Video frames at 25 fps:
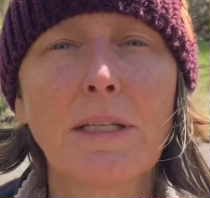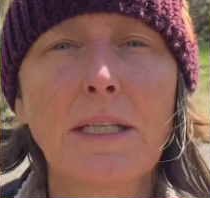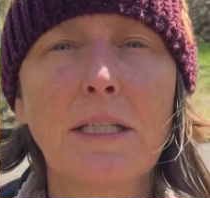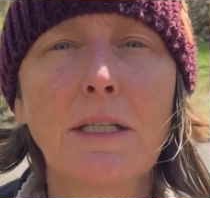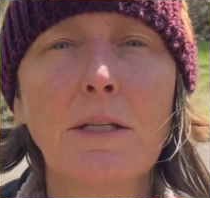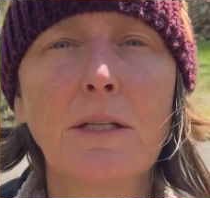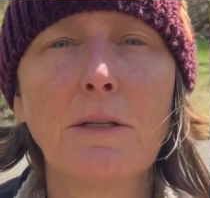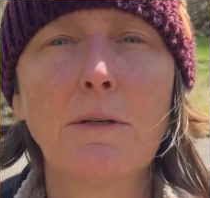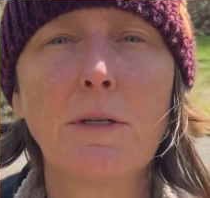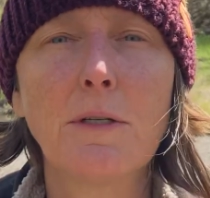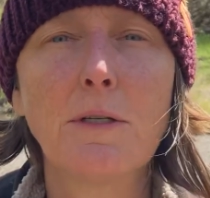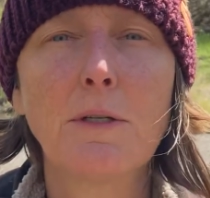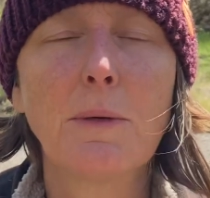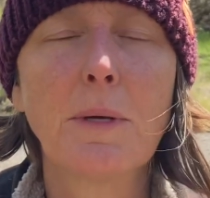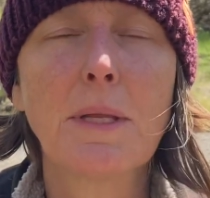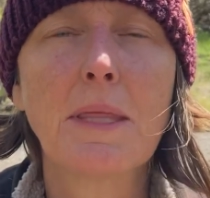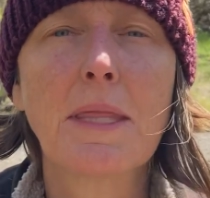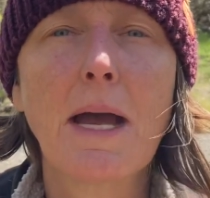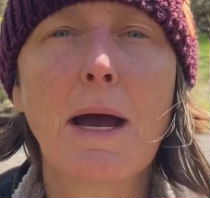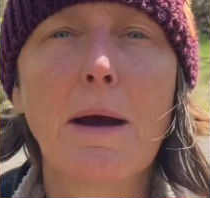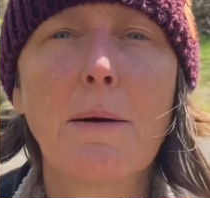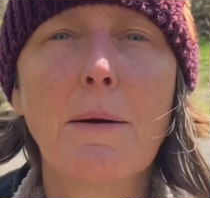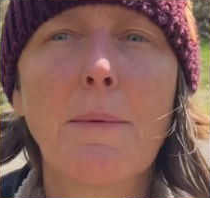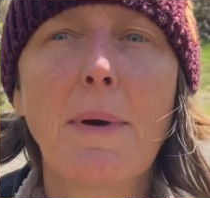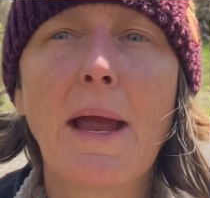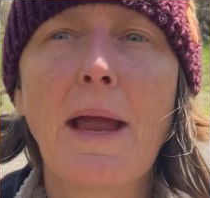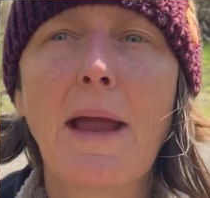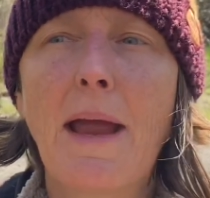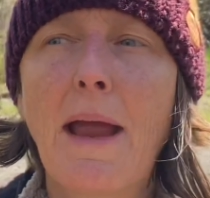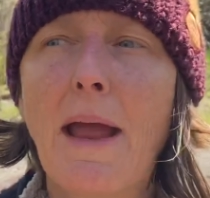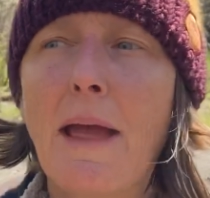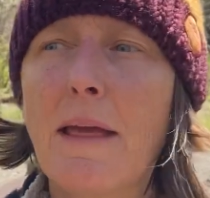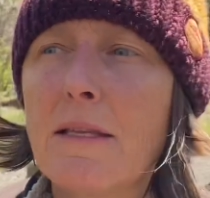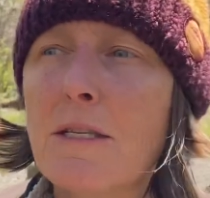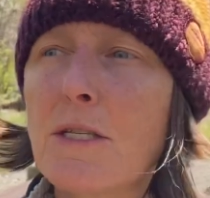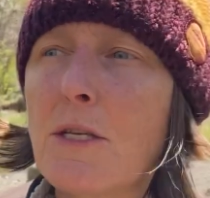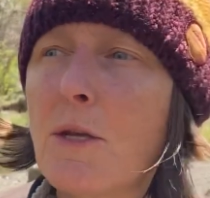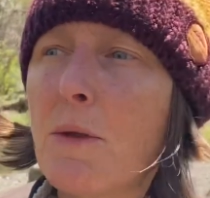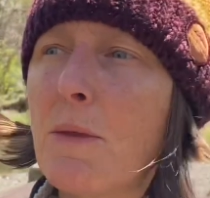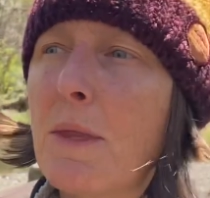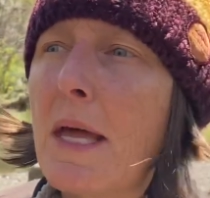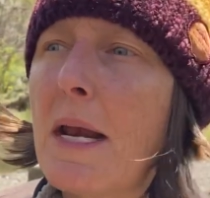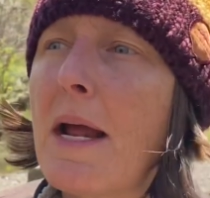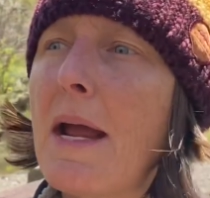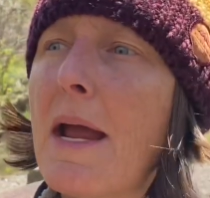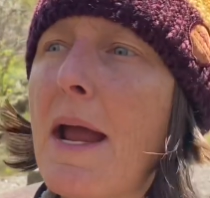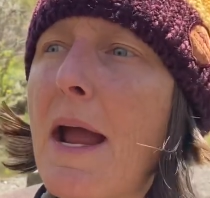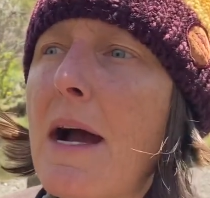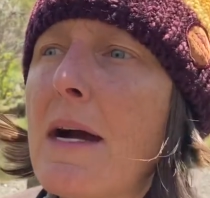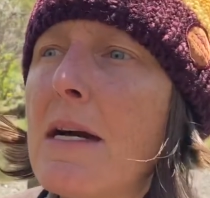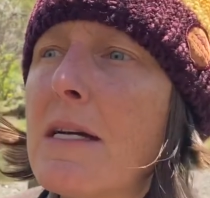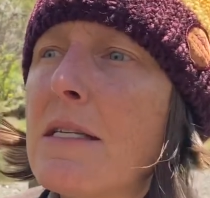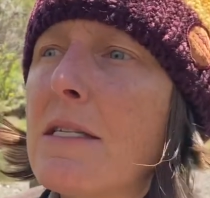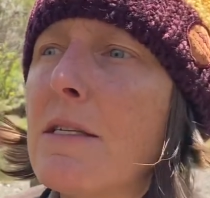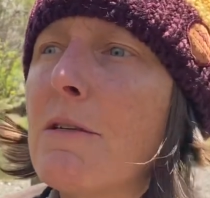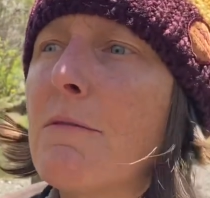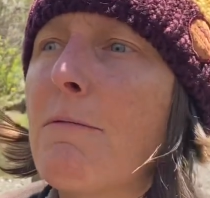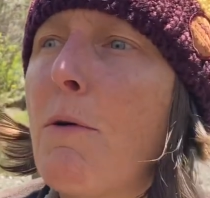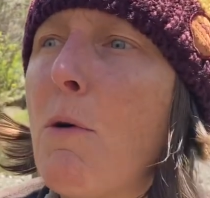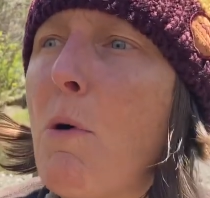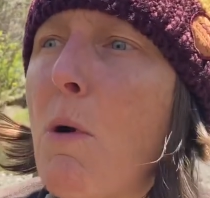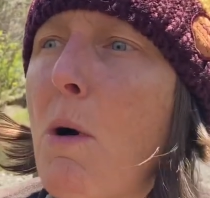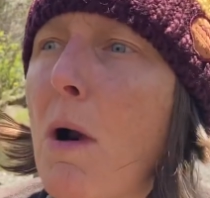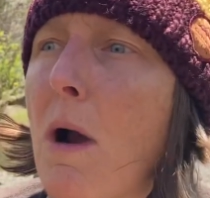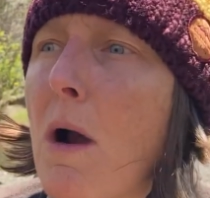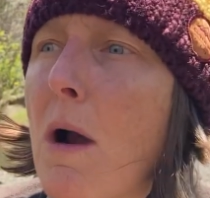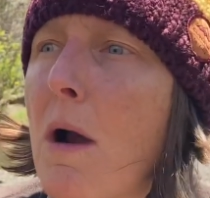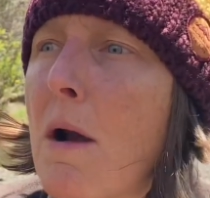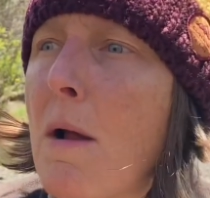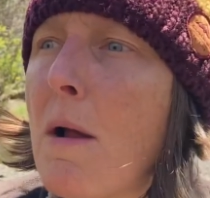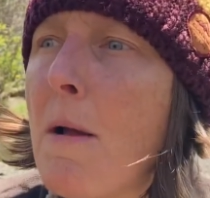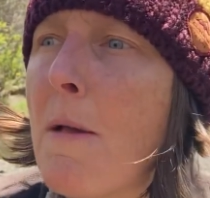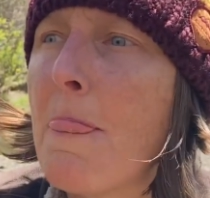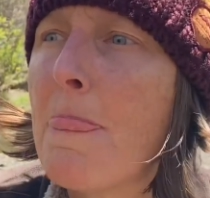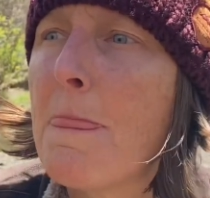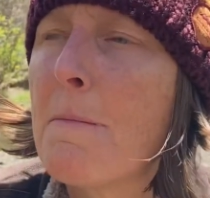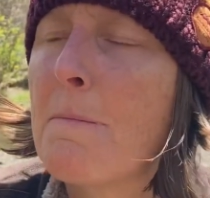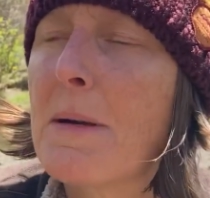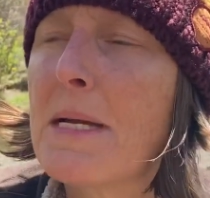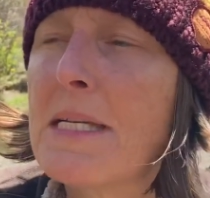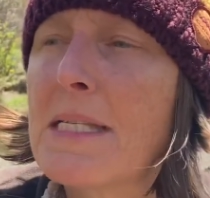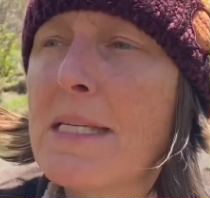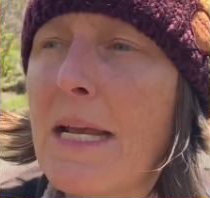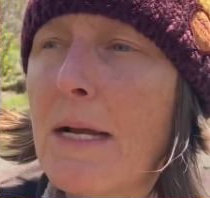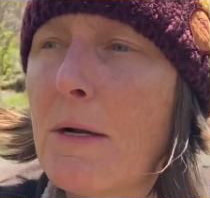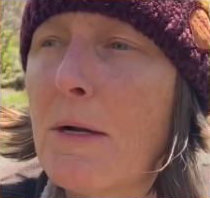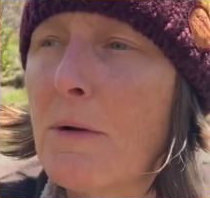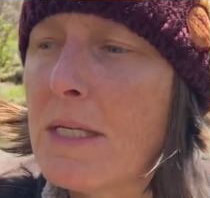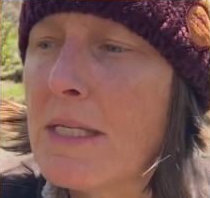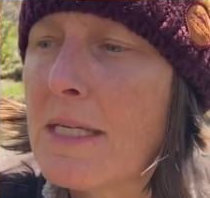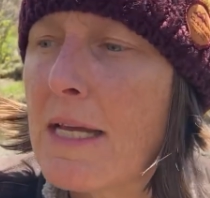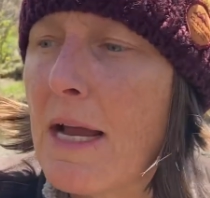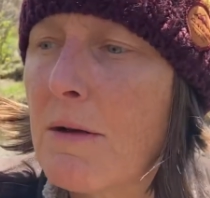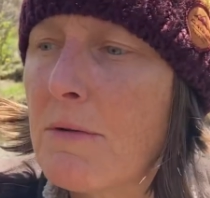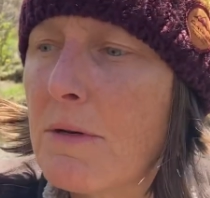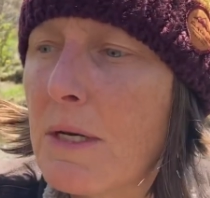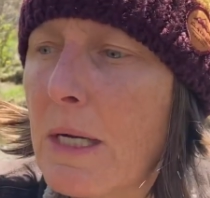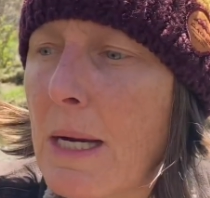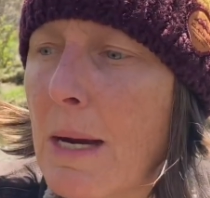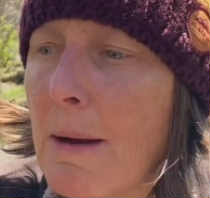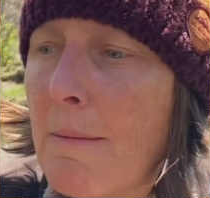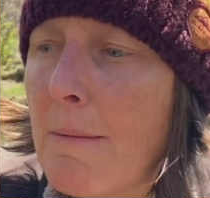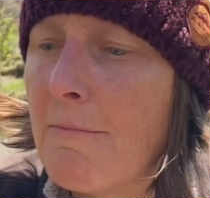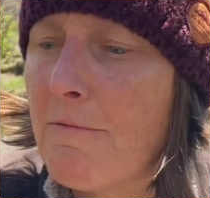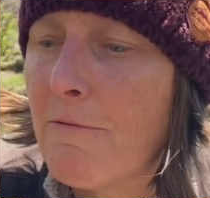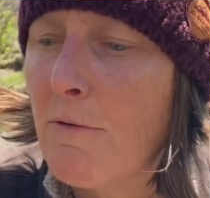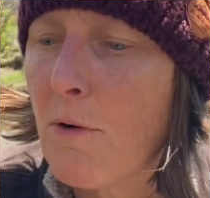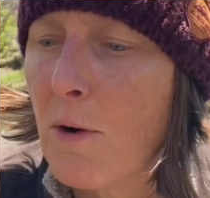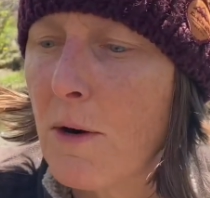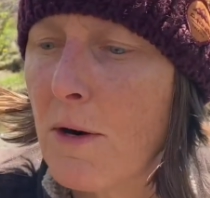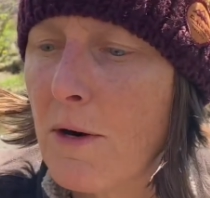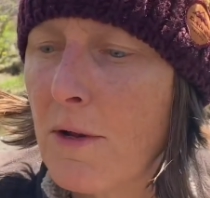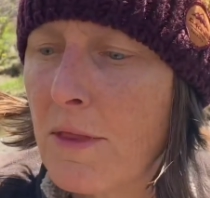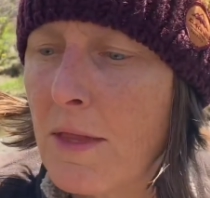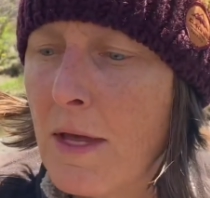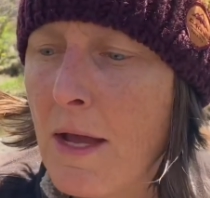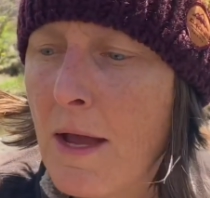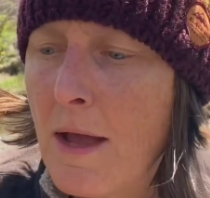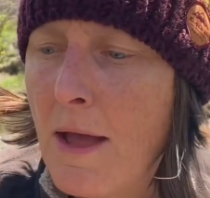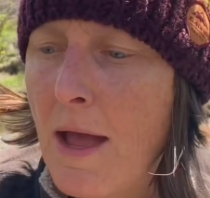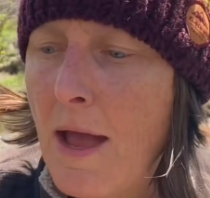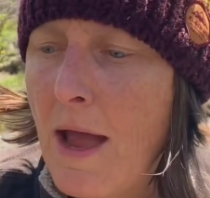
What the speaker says: knew to do it that way. And so then I asked for my sacred sound to come forth.